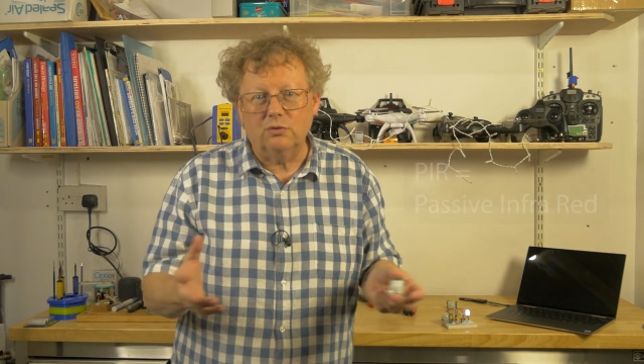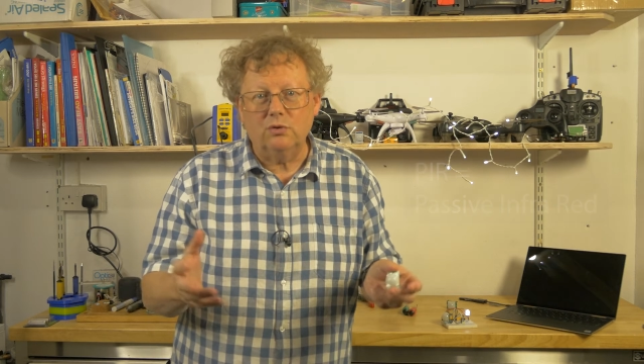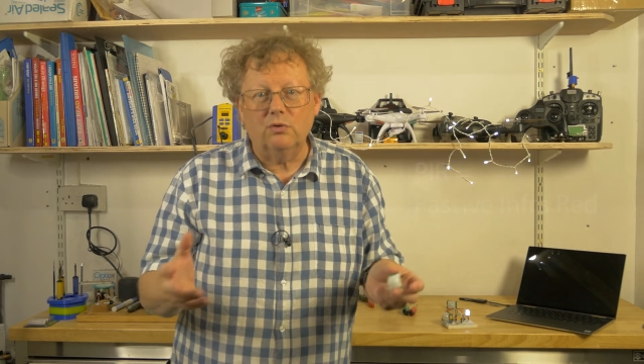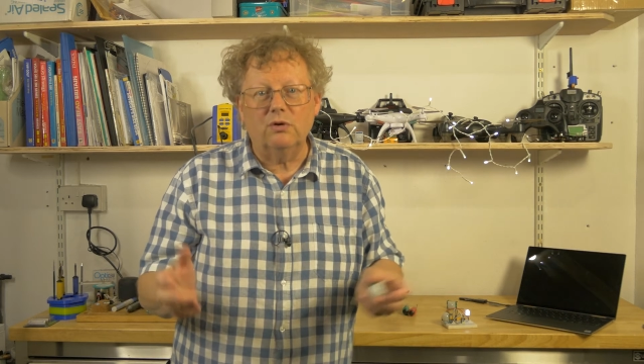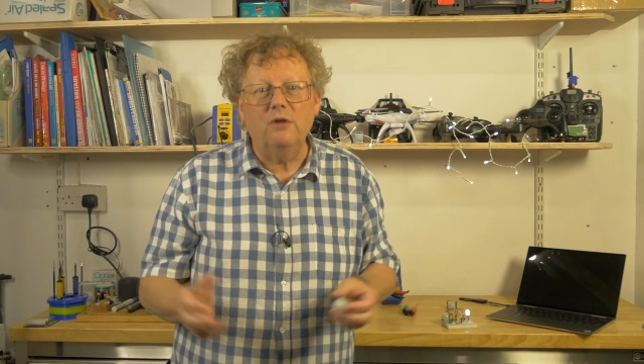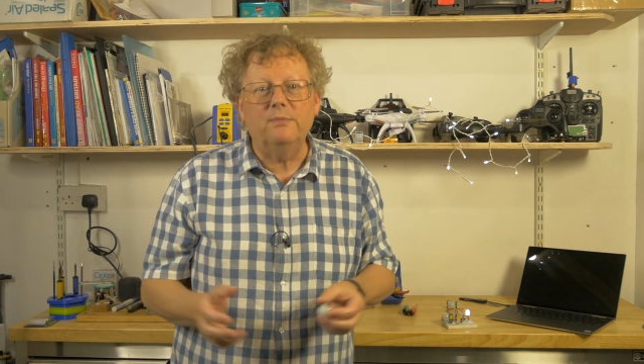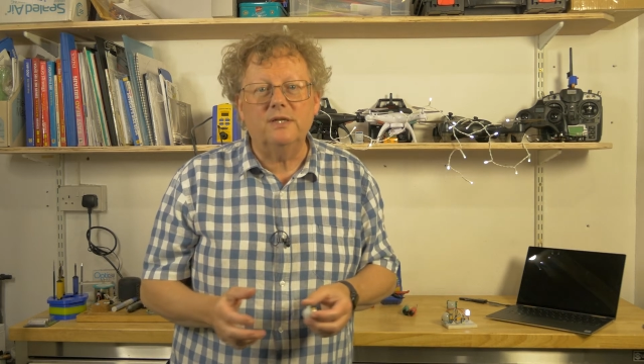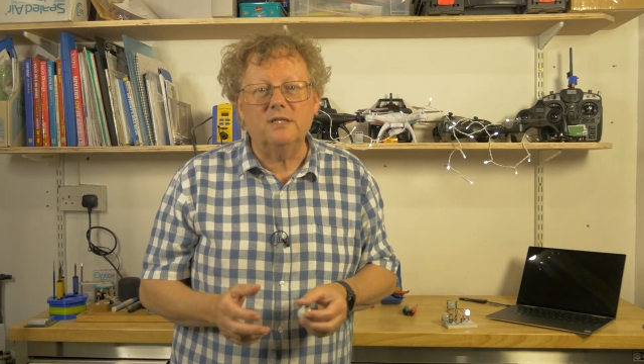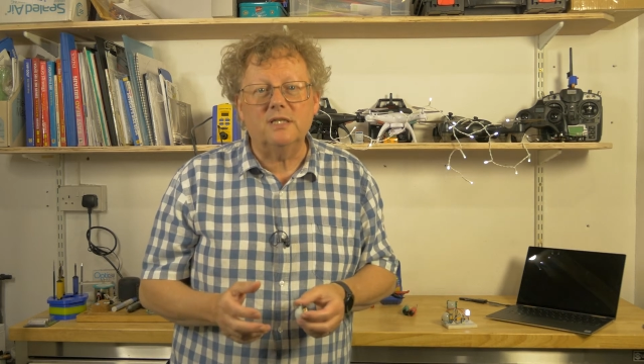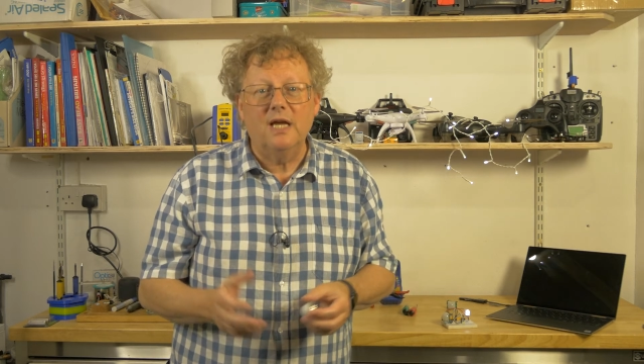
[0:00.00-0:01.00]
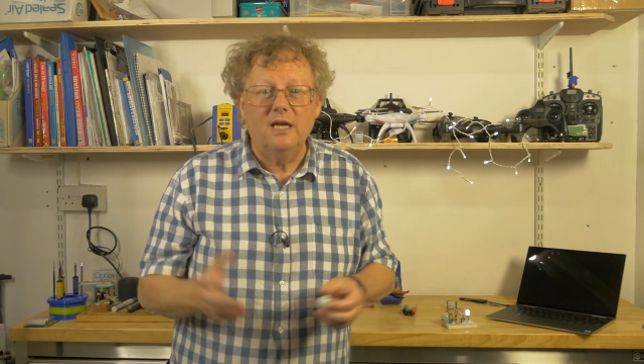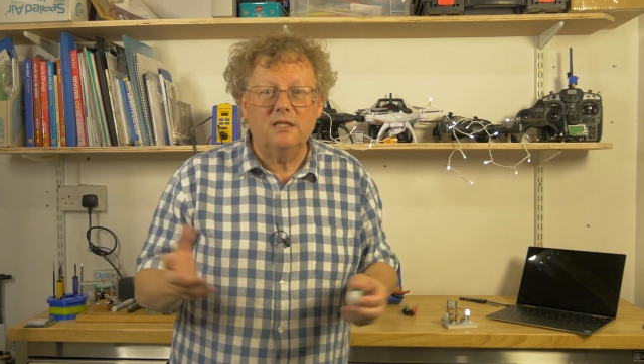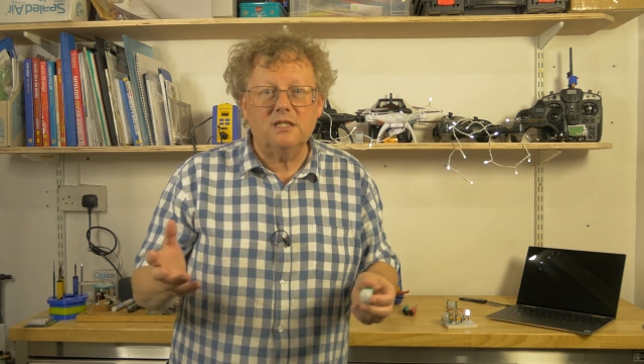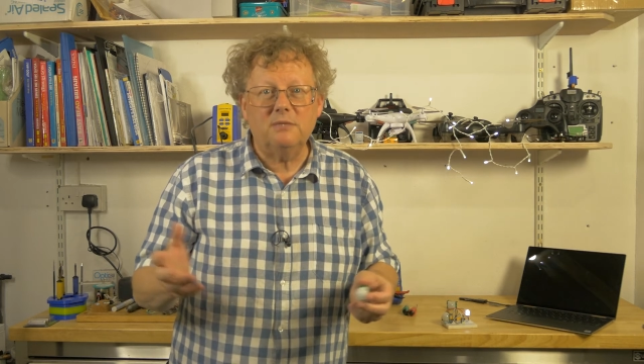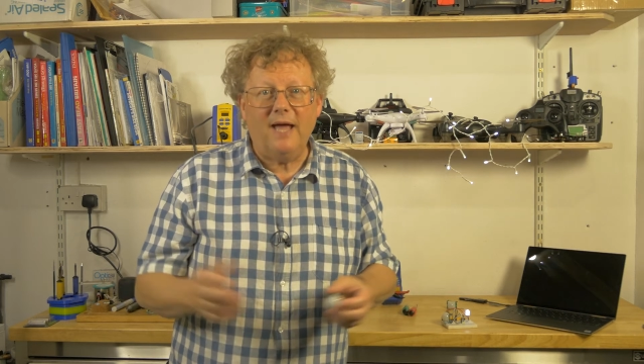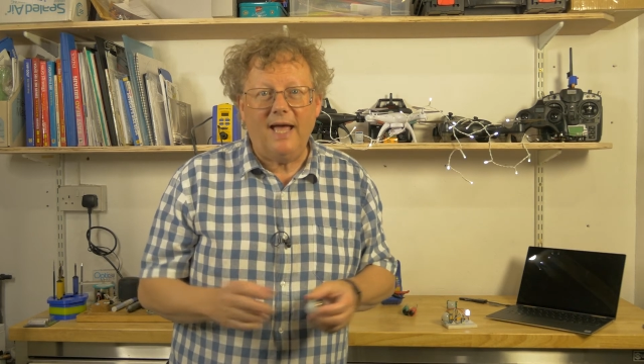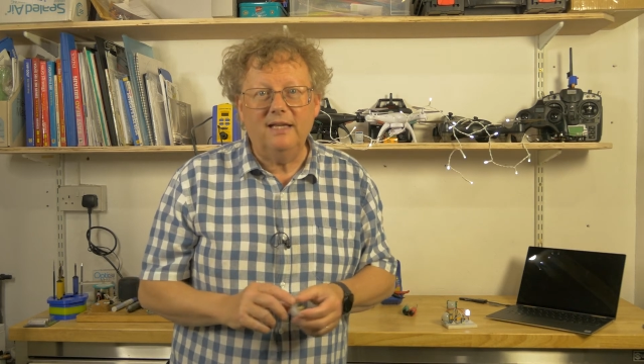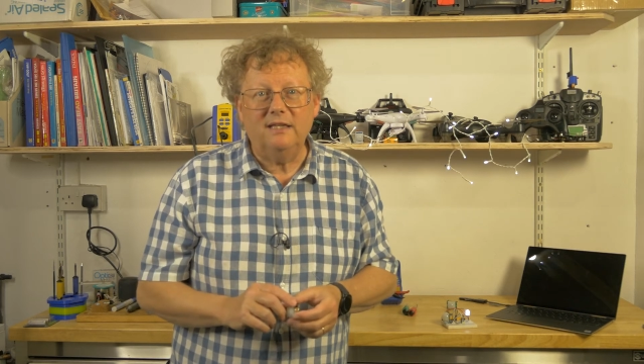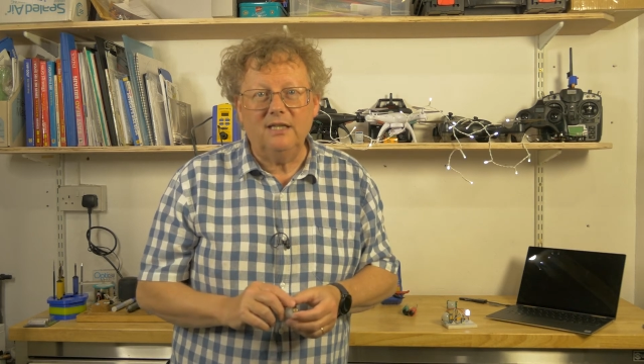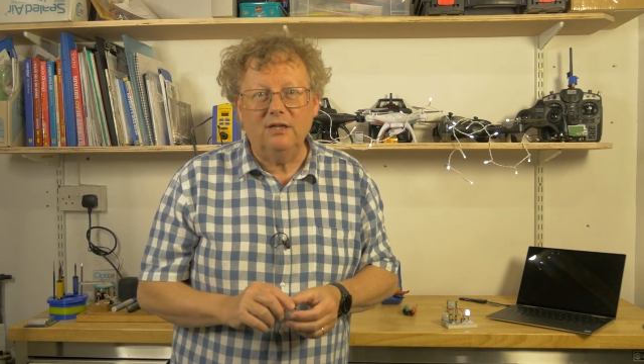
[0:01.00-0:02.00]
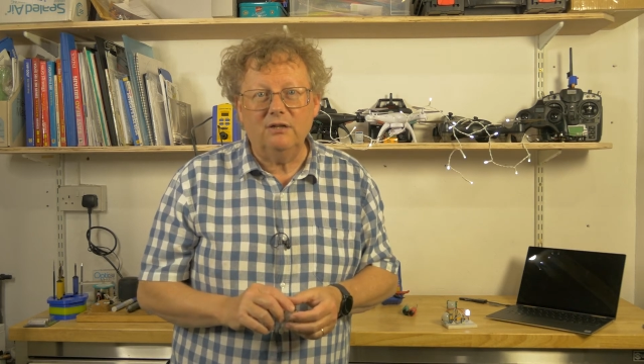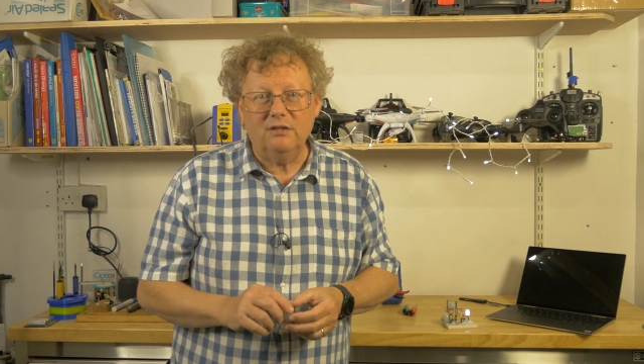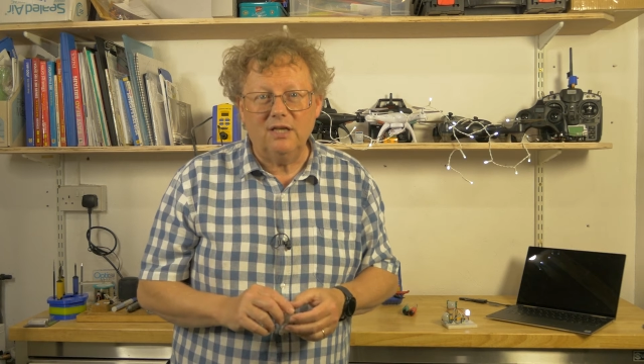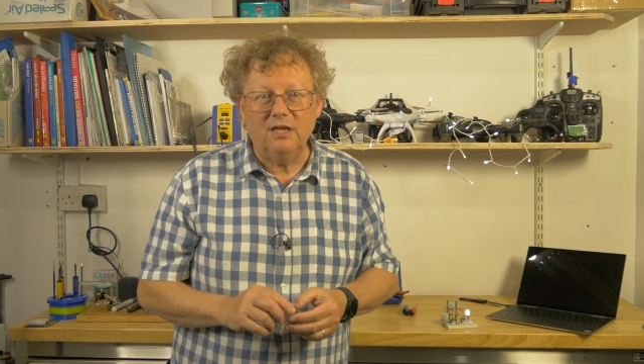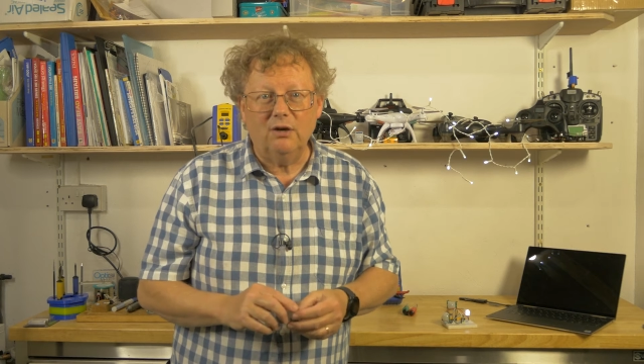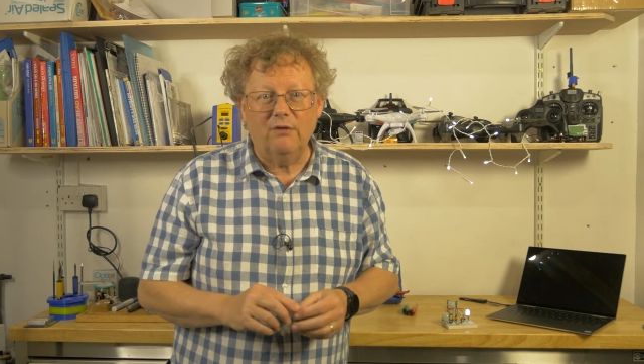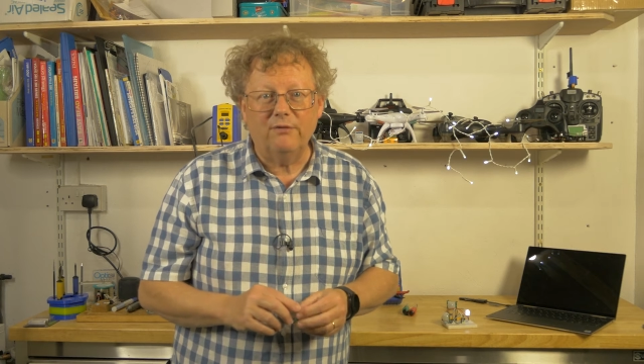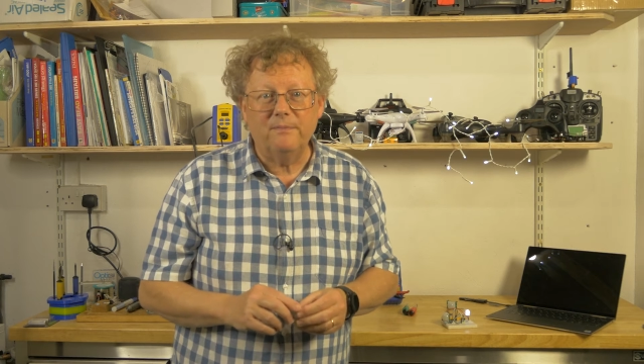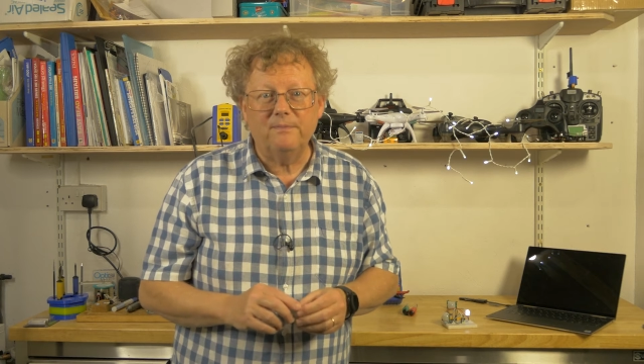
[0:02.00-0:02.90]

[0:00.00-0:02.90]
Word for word: or door openers, just about anything you can think of.